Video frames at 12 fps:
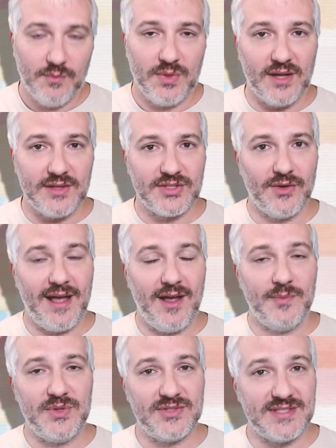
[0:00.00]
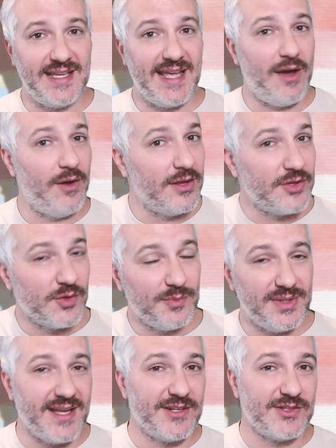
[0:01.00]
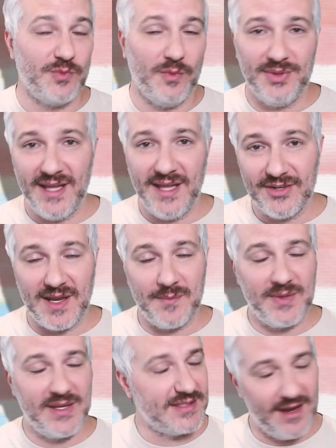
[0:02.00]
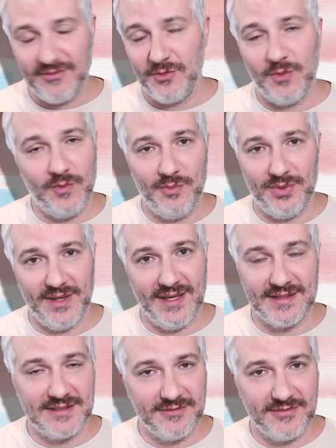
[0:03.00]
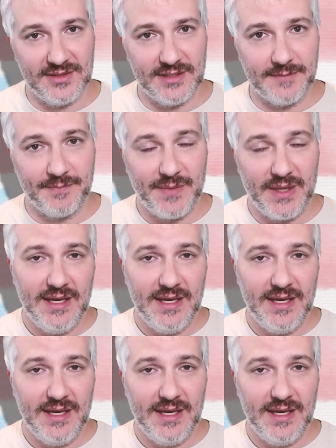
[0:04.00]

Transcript: but also help you see how other players will play your game, because everyone will play it differently.